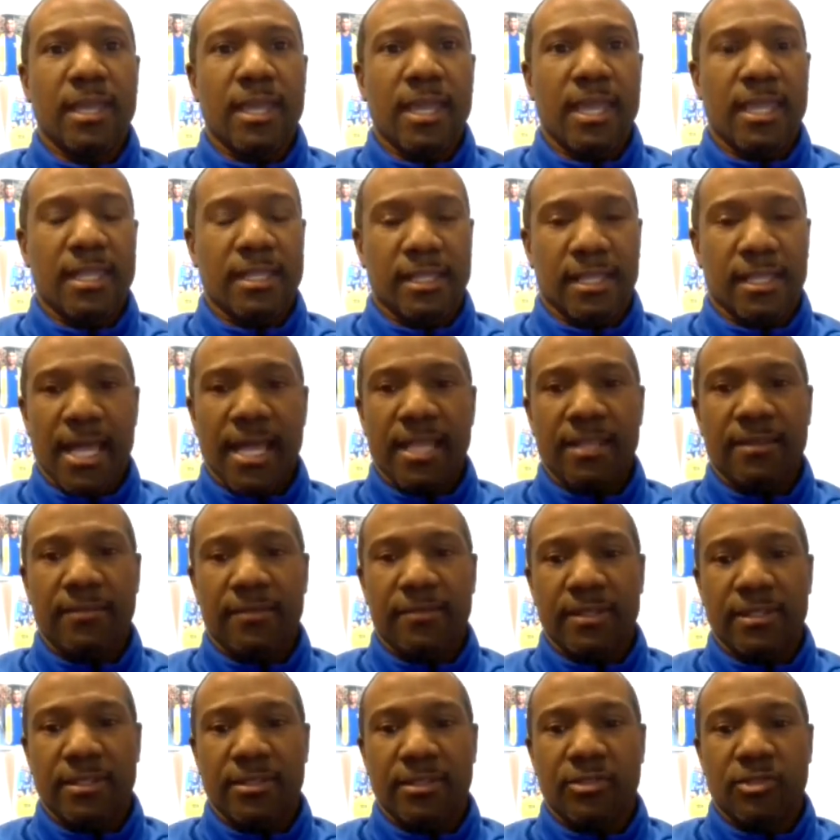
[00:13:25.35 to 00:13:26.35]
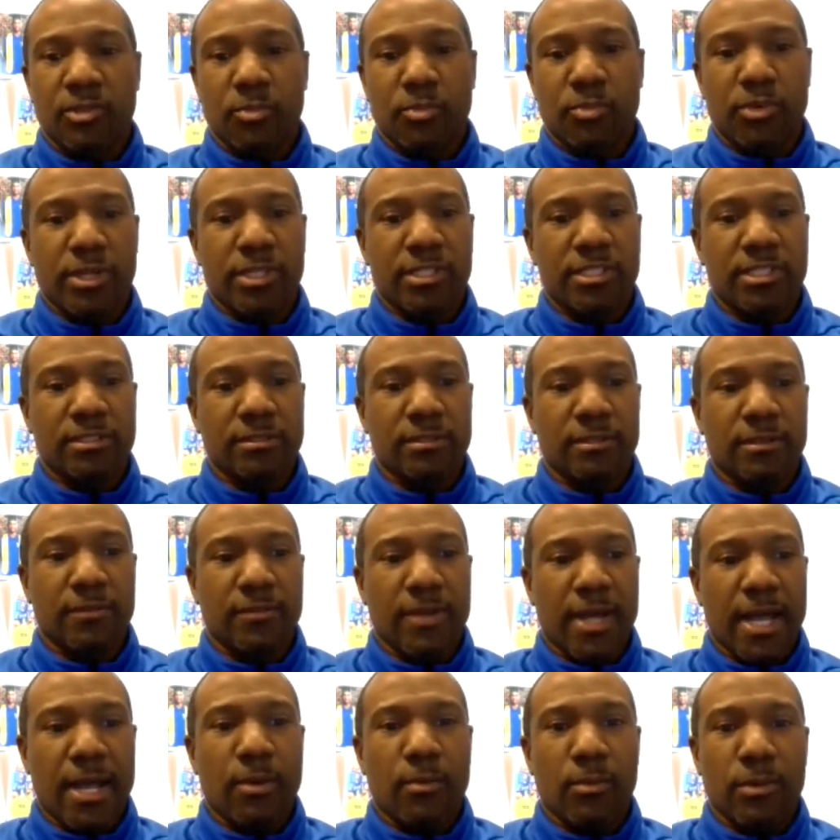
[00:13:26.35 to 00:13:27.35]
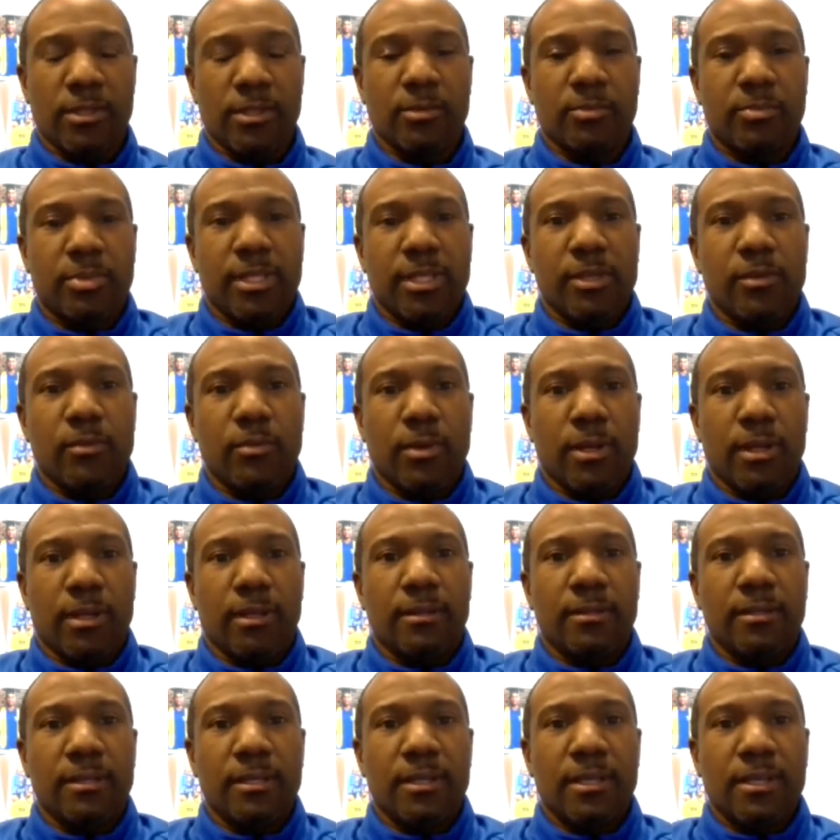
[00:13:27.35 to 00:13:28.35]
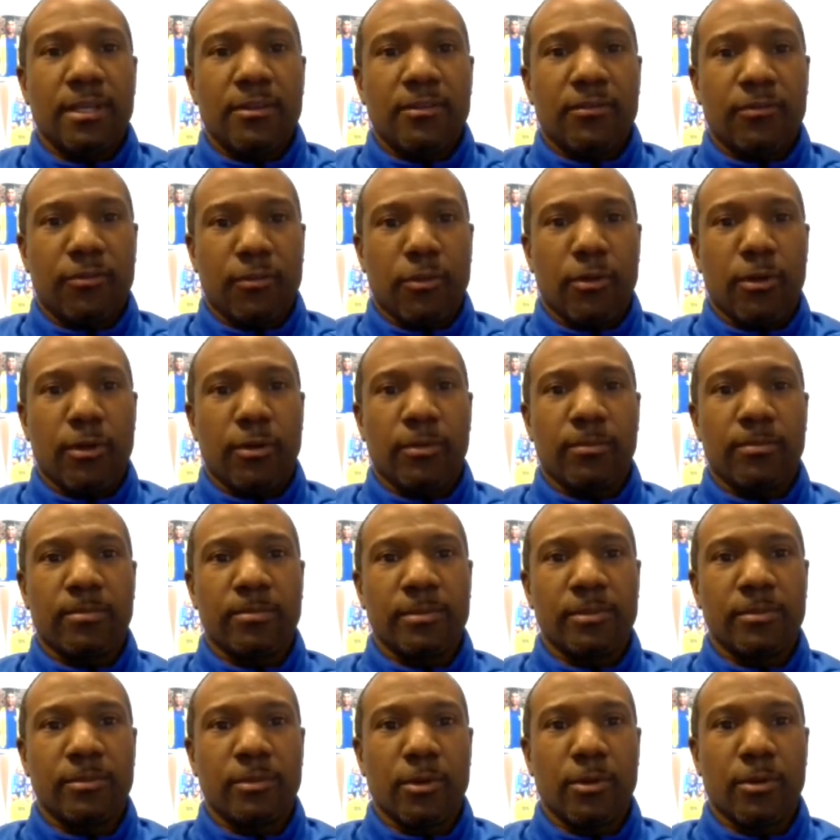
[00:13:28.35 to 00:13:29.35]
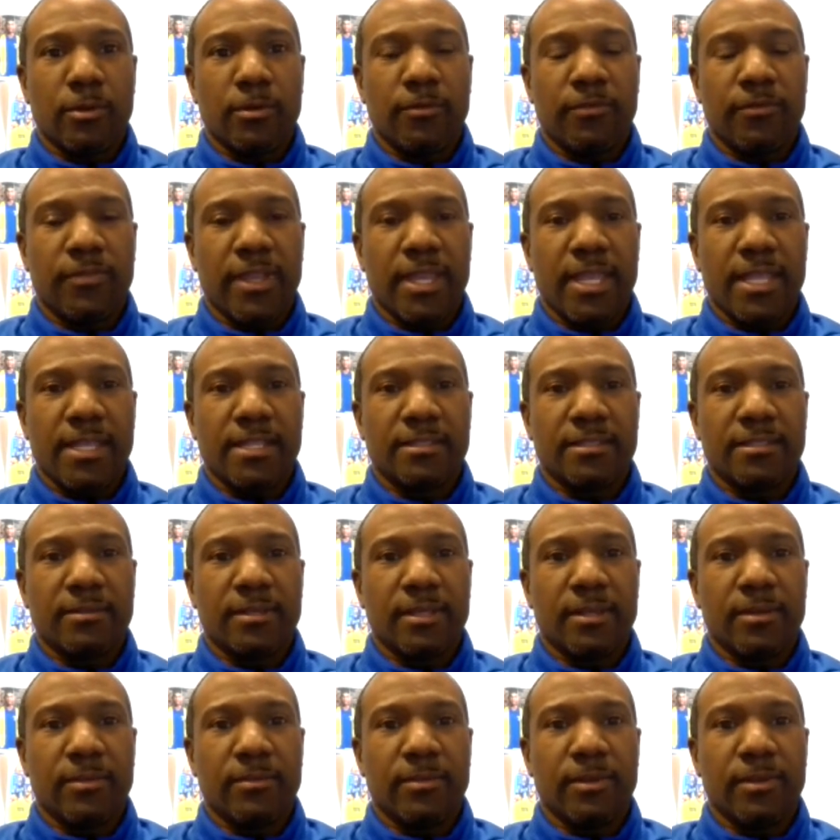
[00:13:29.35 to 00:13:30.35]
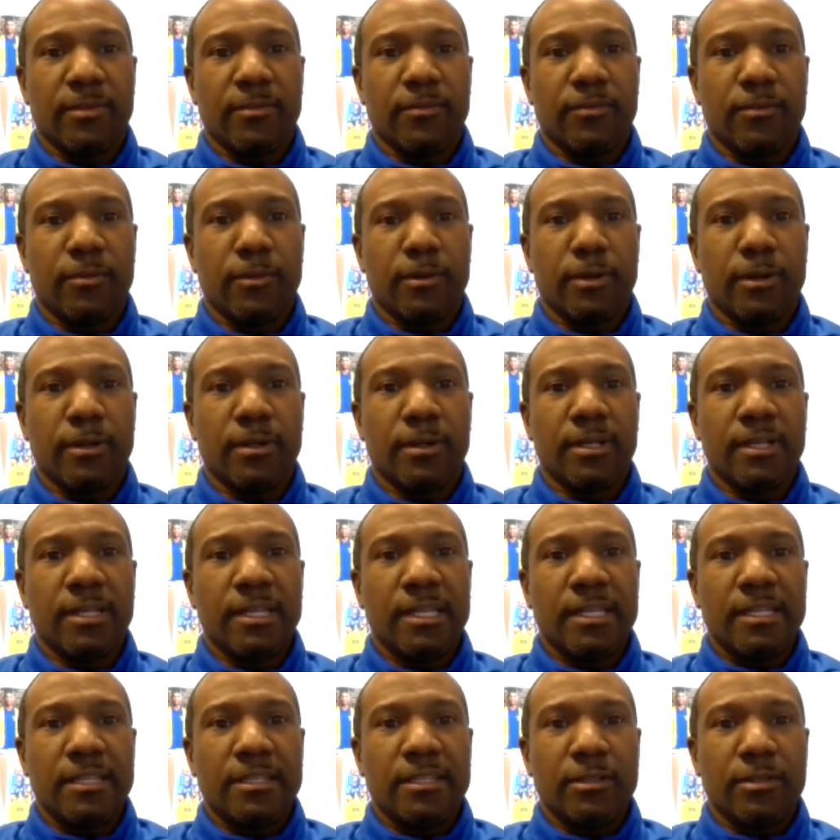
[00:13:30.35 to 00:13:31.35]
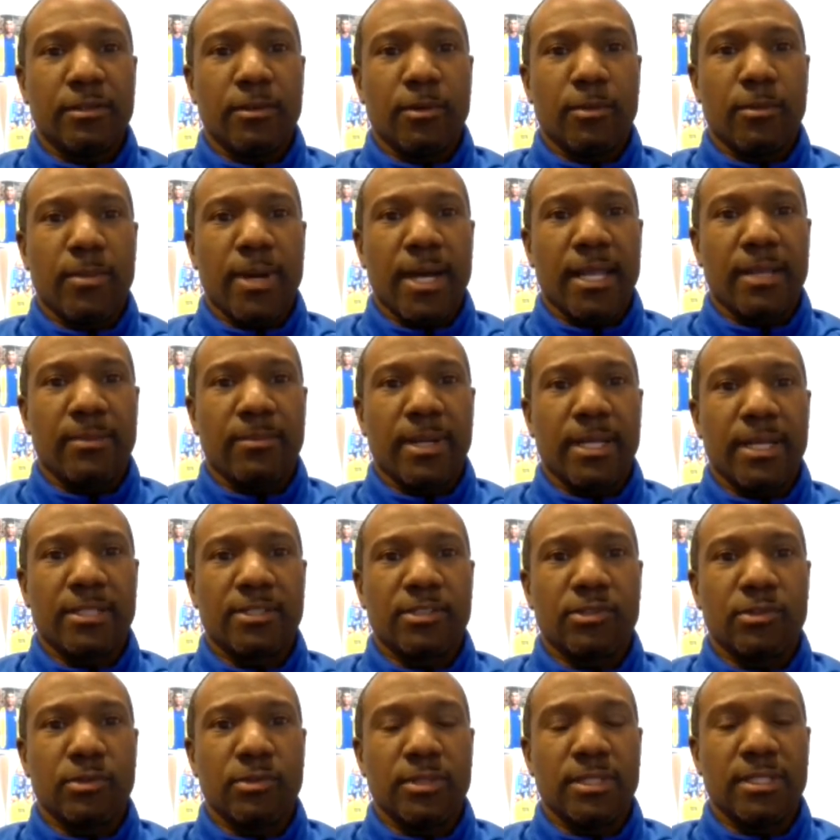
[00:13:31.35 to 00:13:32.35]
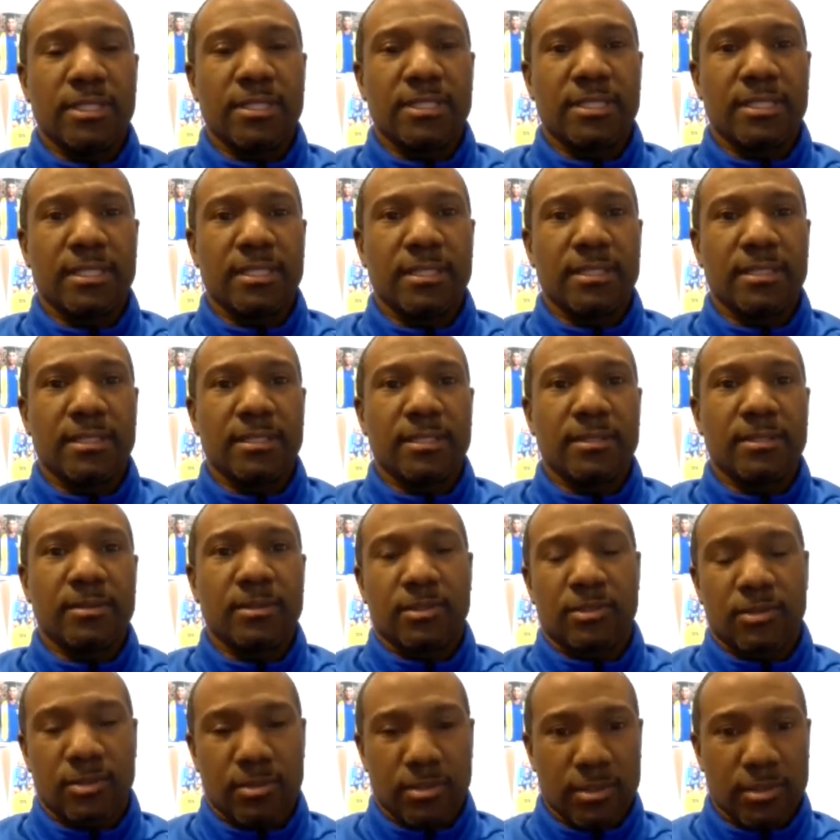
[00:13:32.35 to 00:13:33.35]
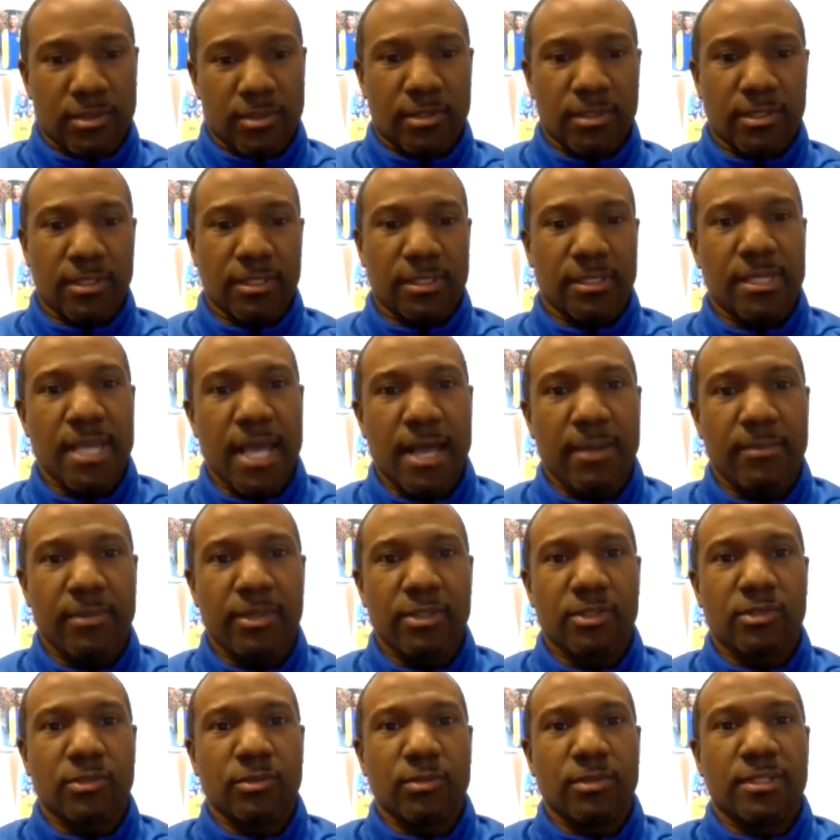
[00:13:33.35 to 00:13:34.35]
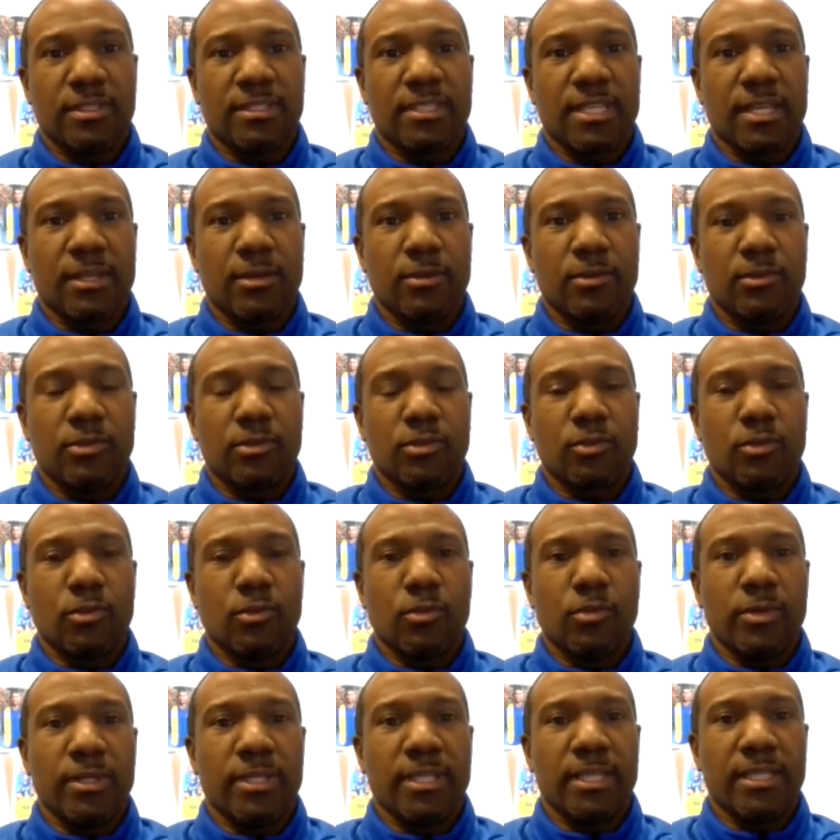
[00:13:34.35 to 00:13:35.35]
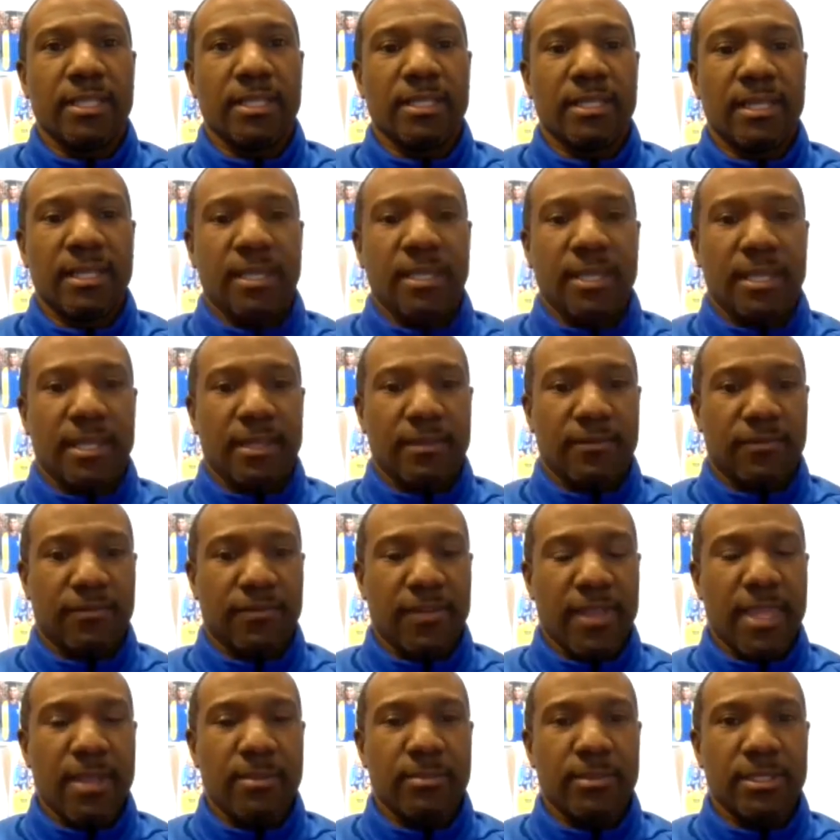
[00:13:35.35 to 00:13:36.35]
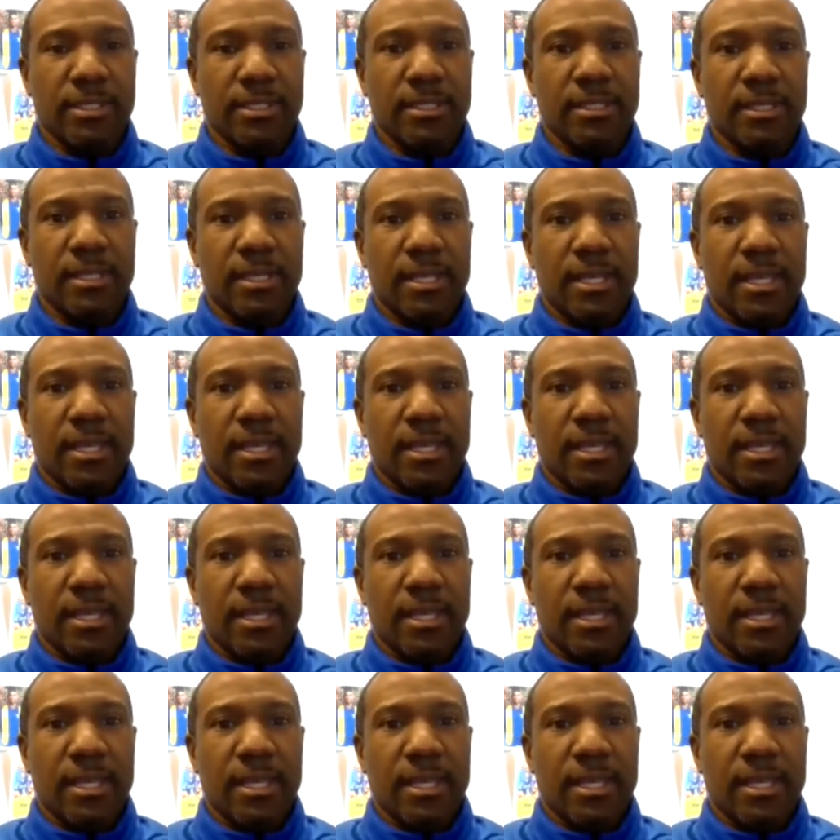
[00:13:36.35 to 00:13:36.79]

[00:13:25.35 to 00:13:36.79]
And a lot of it is the pressure of I want to play well for you know the fans and and, and for you know my my students and the, the, the common students I go to school with and and family